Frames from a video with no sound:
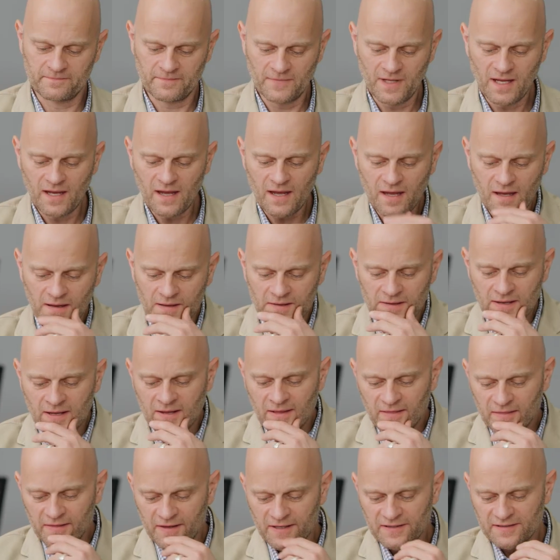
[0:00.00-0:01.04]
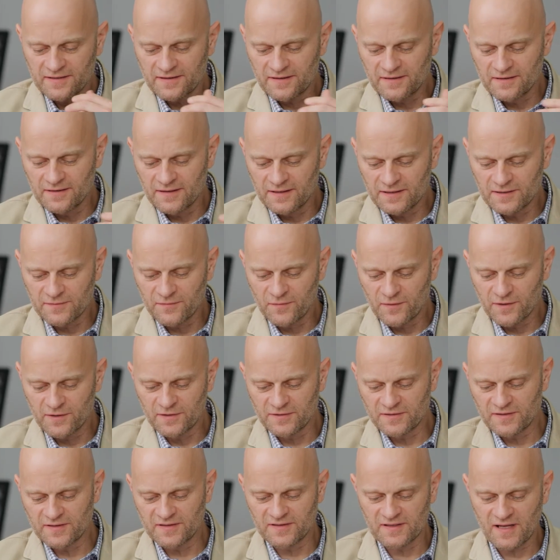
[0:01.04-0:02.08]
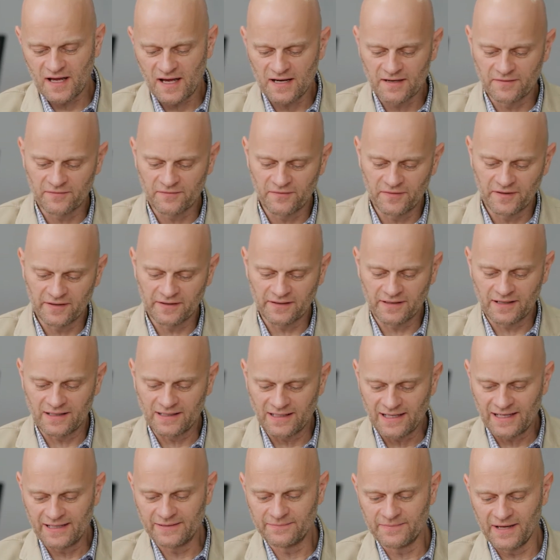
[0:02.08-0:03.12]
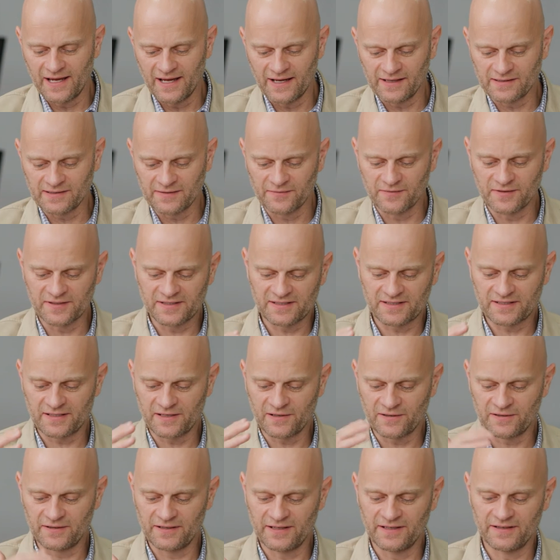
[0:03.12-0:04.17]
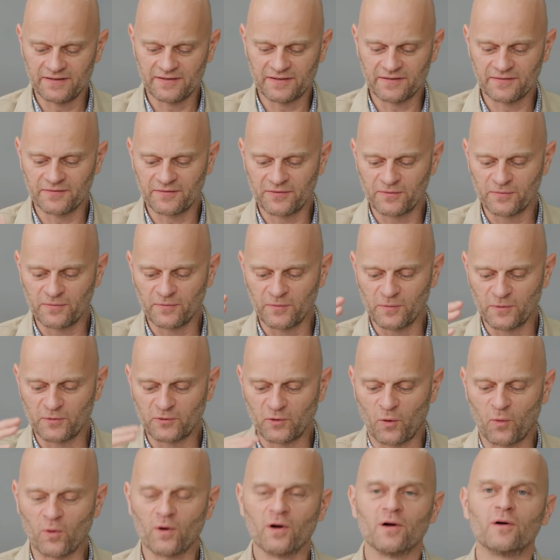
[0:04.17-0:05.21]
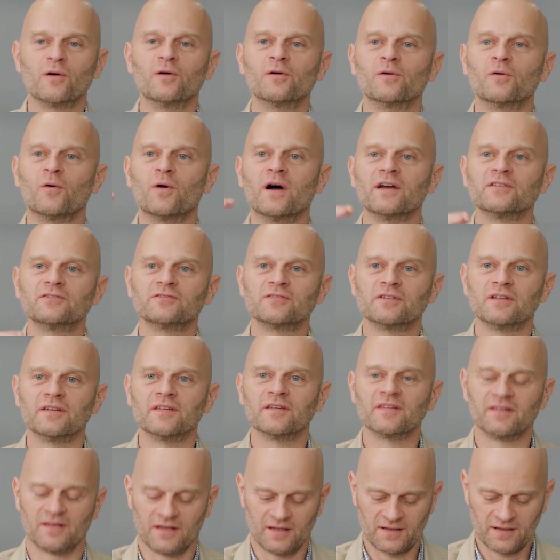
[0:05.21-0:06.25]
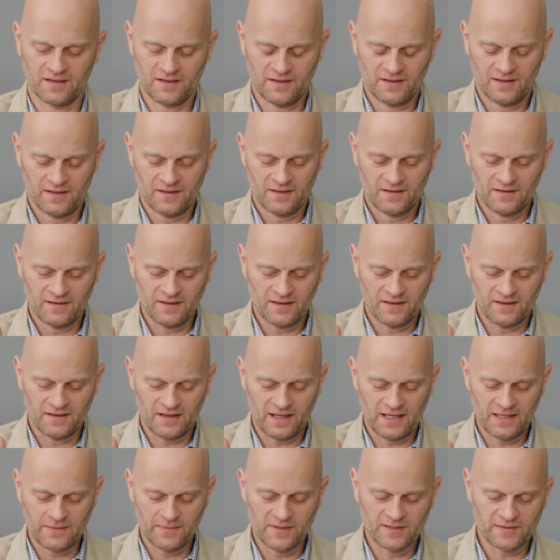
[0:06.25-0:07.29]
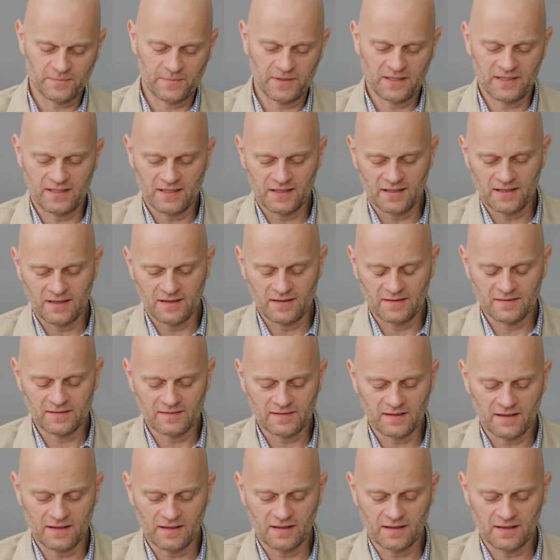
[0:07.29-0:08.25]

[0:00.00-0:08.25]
Yeah, this verse is kind of the climax of a series of rhetorical questions that Amos begins